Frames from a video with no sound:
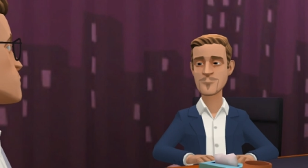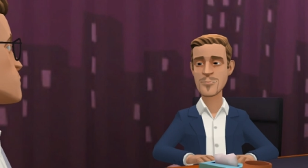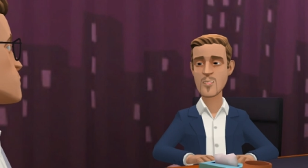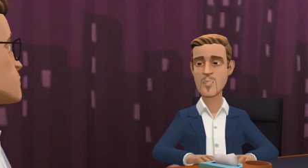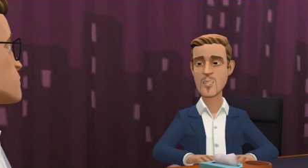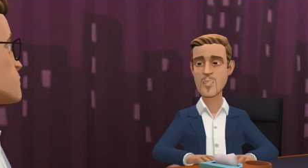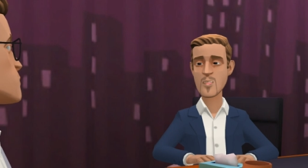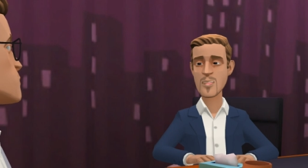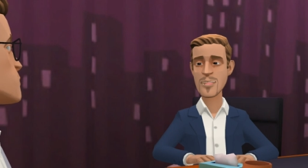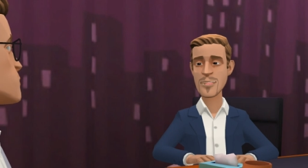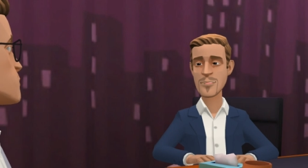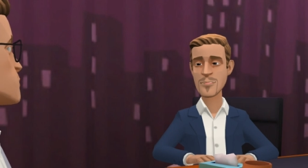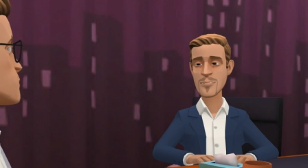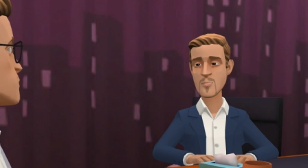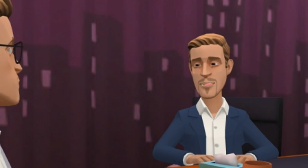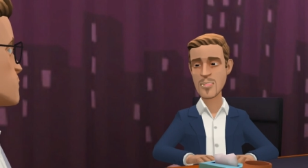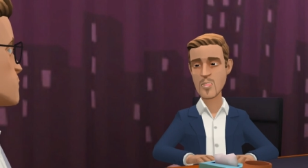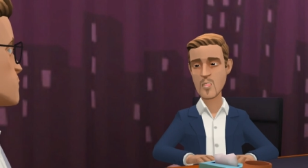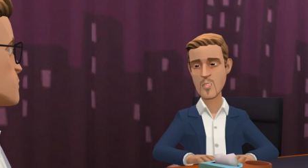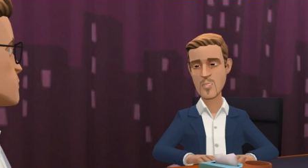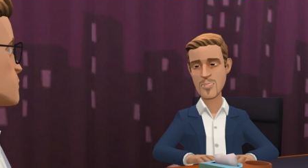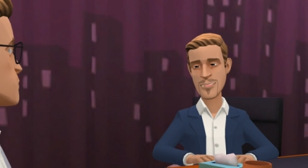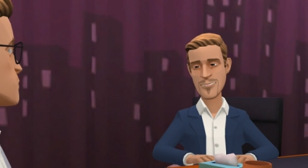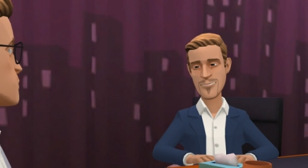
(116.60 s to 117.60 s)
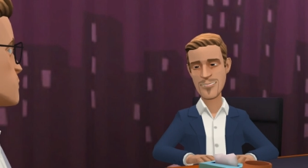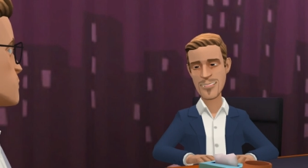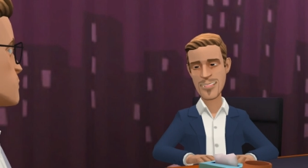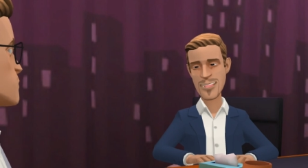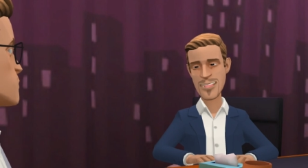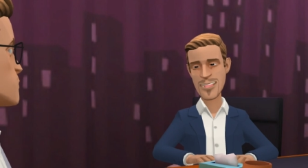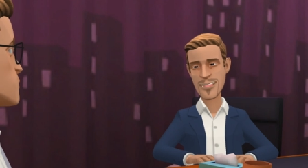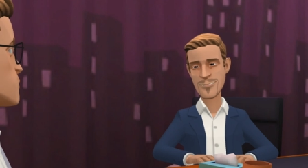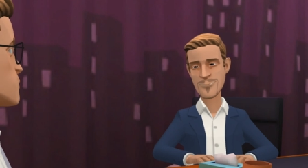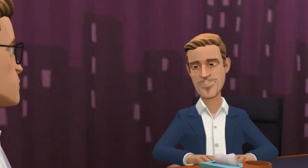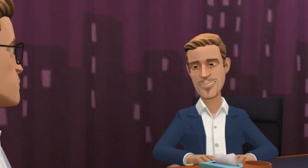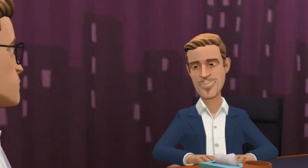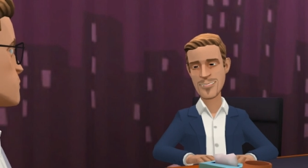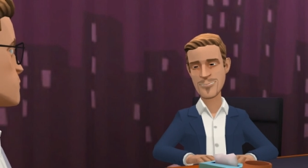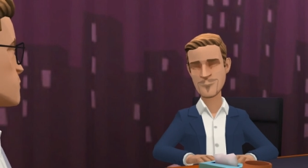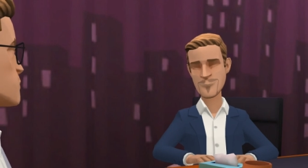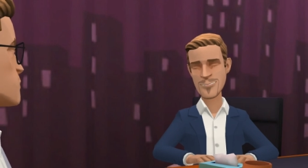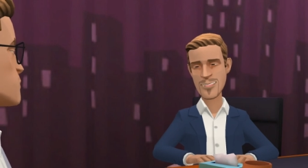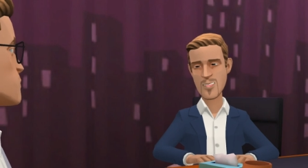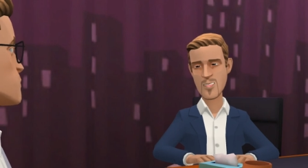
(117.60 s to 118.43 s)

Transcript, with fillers: You're always going on lavish trips and